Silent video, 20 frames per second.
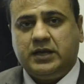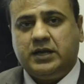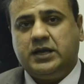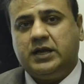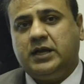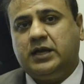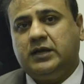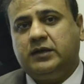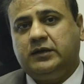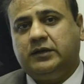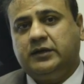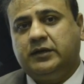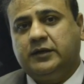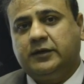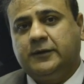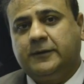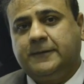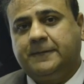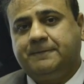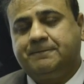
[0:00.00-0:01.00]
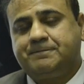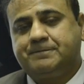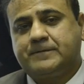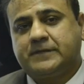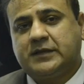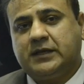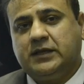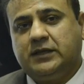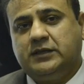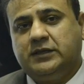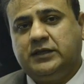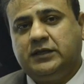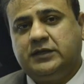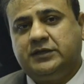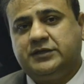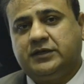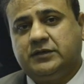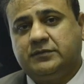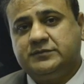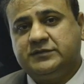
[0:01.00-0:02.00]
and the
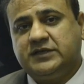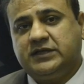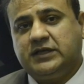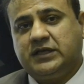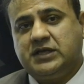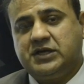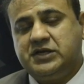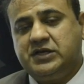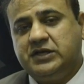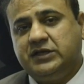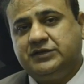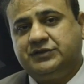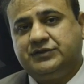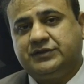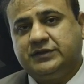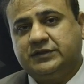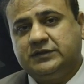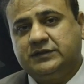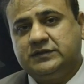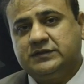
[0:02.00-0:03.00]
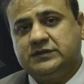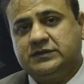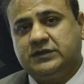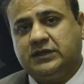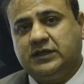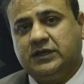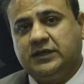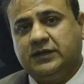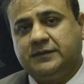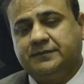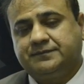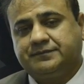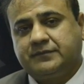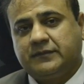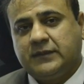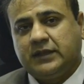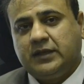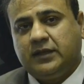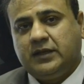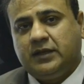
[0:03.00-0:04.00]
terms and conditions,
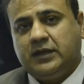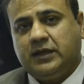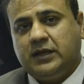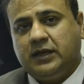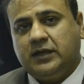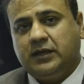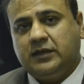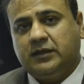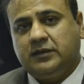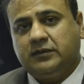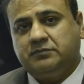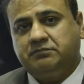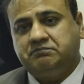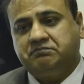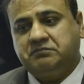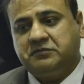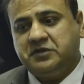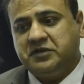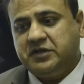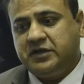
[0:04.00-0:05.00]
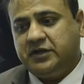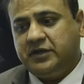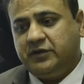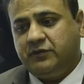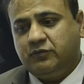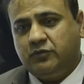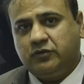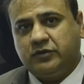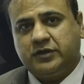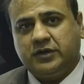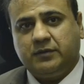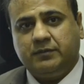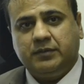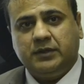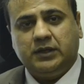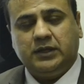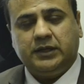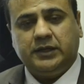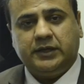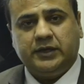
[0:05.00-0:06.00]

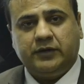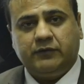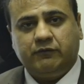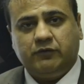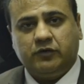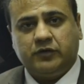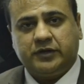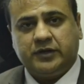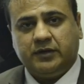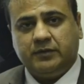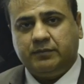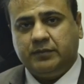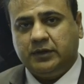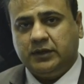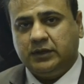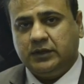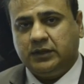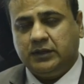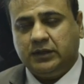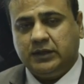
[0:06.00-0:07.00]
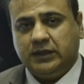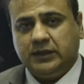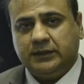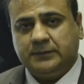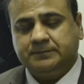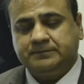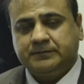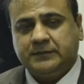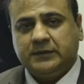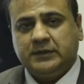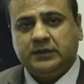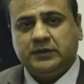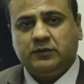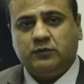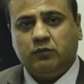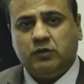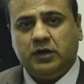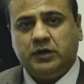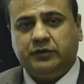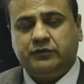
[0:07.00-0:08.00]
revocable, irrevocable,
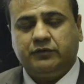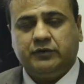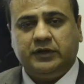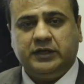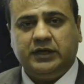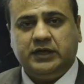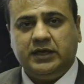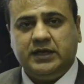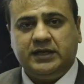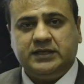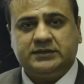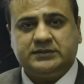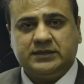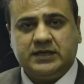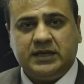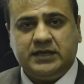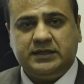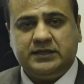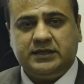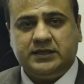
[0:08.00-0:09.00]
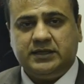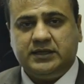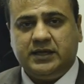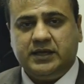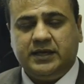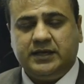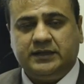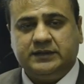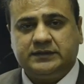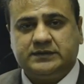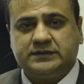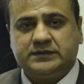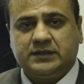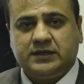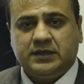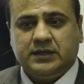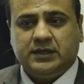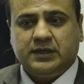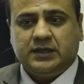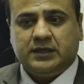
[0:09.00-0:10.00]
120 days, 90 days,
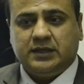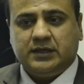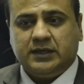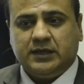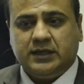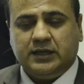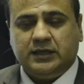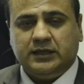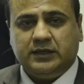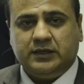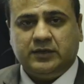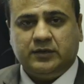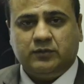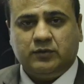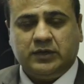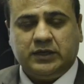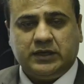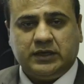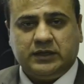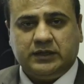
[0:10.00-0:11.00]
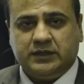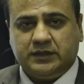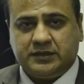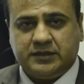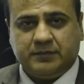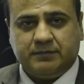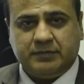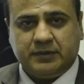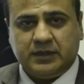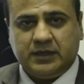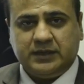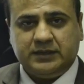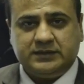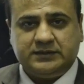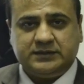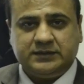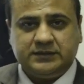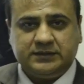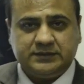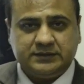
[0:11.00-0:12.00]
and what other
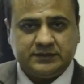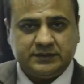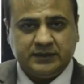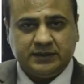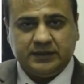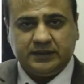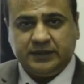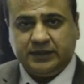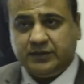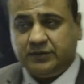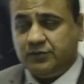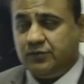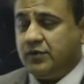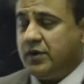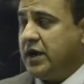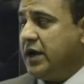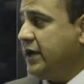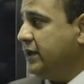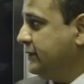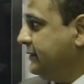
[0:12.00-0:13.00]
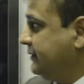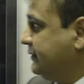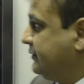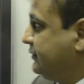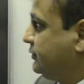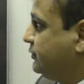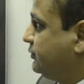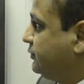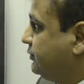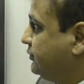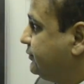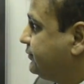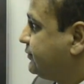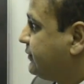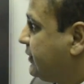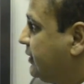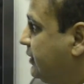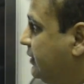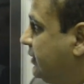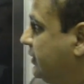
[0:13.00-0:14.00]
compliance is required into.
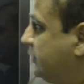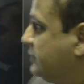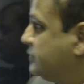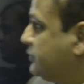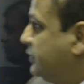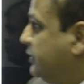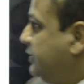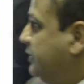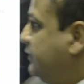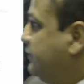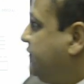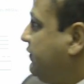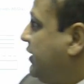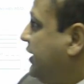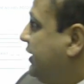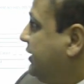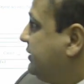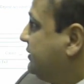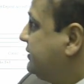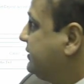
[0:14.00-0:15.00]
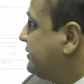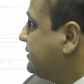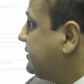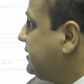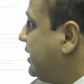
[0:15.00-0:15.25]
So it defines the